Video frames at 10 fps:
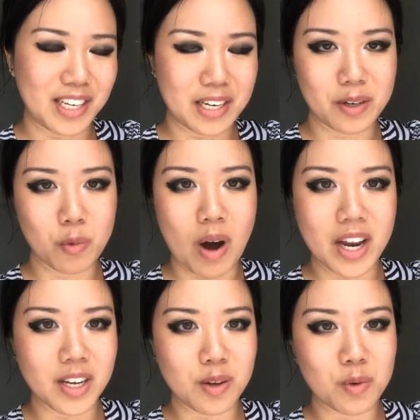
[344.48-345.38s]
You know,
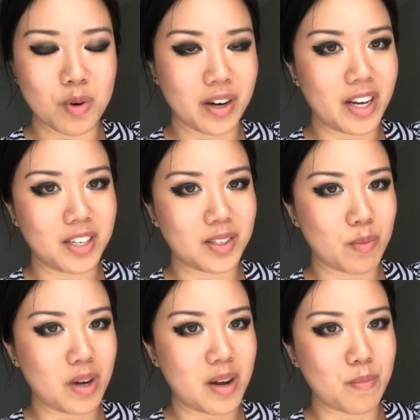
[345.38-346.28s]
why do you want
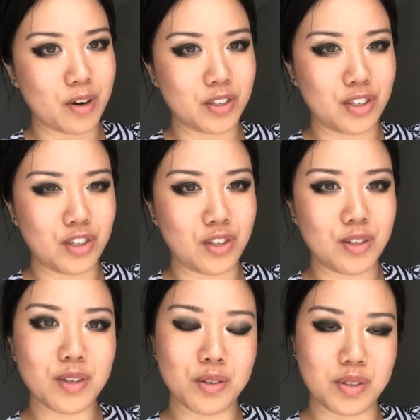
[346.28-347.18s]
someone in person to
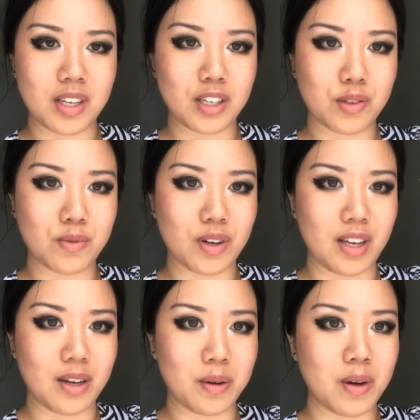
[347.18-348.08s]
do those things for
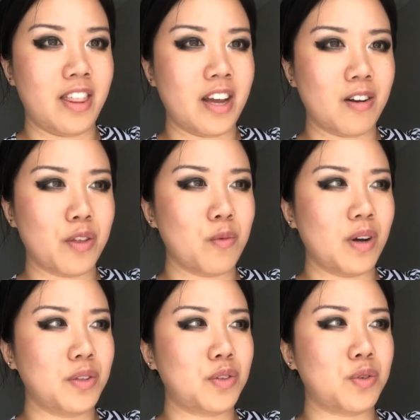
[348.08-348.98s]
you? They're the
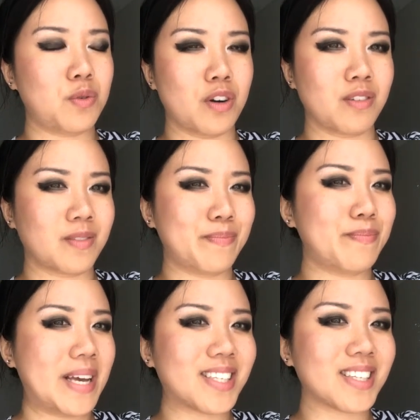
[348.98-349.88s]
ones who are
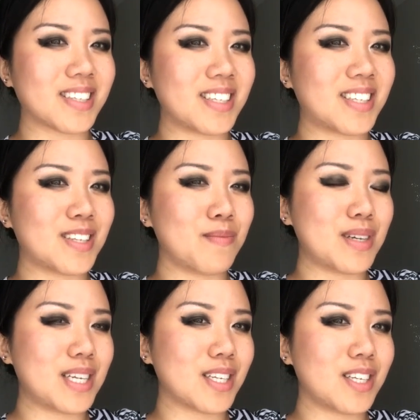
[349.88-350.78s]
basically
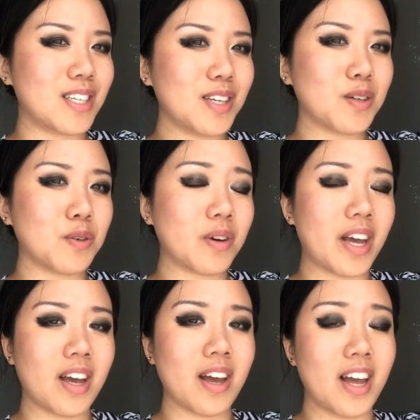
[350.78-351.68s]
submitting to you.
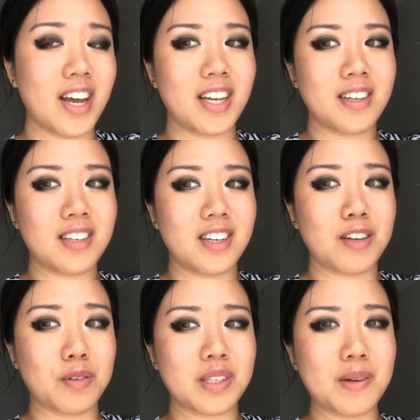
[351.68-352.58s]
And,
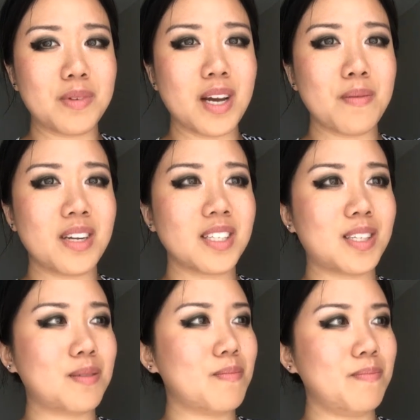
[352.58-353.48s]
you know, some
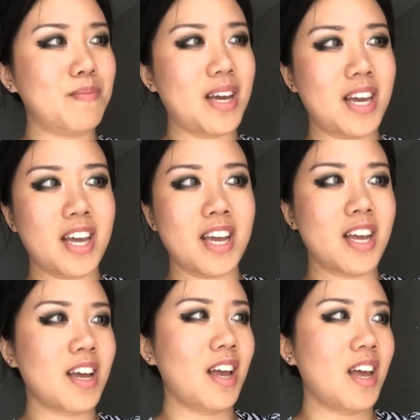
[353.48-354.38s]
dominants
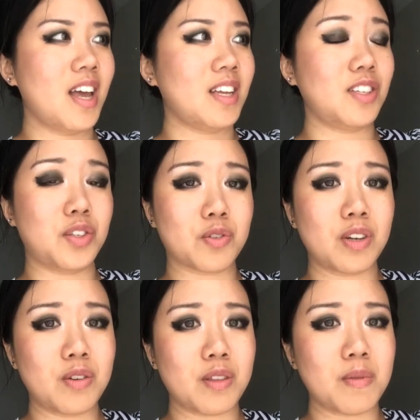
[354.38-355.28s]
may
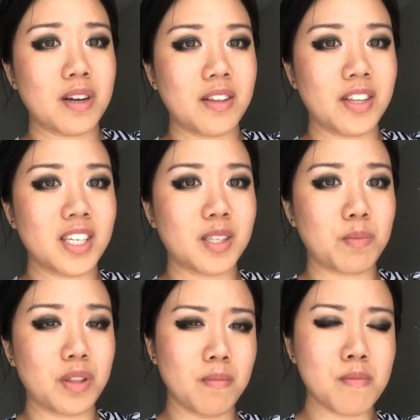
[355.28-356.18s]
disagree with me on this,
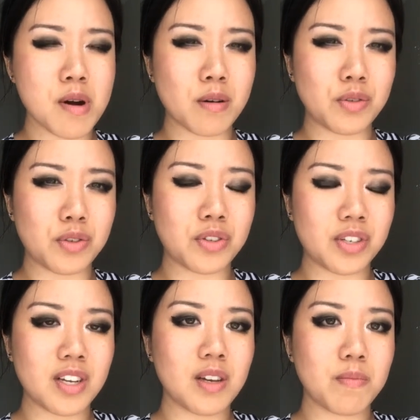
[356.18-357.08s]
but
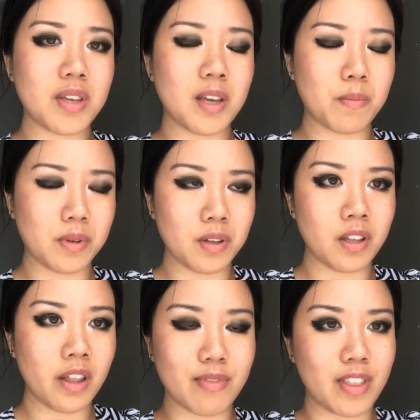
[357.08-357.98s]
most
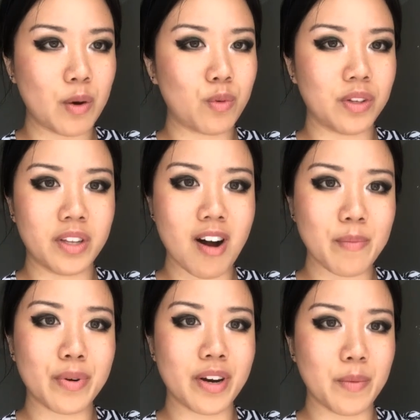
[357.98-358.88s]
people, they will
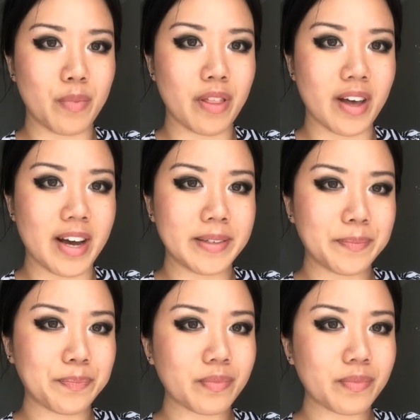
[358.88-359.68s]
not put up with that.